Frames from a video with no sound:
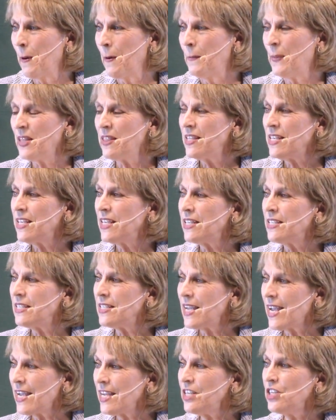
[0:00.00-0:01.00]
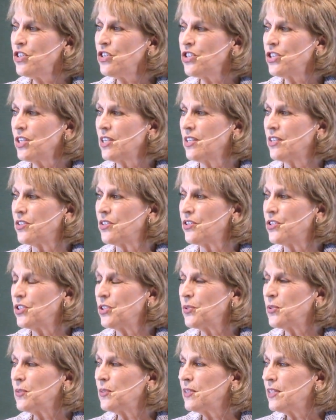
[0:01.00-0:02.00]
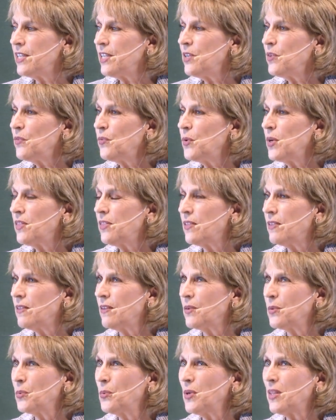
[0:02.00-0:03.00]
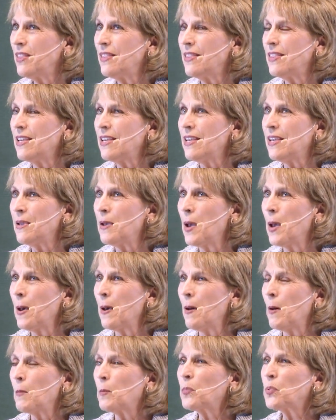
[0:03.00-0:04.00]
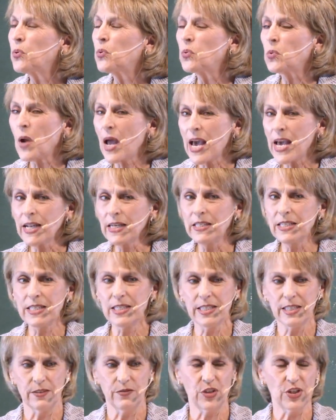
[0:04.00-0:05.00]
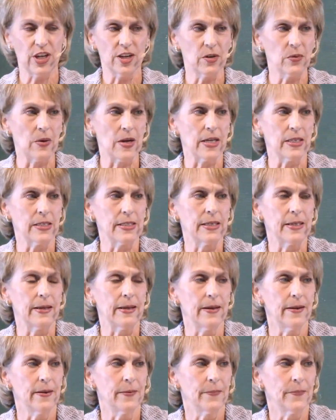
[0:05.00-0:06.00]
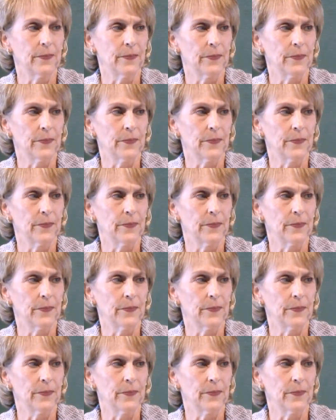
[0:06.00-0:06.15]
but the intention to live with the practice of generosity.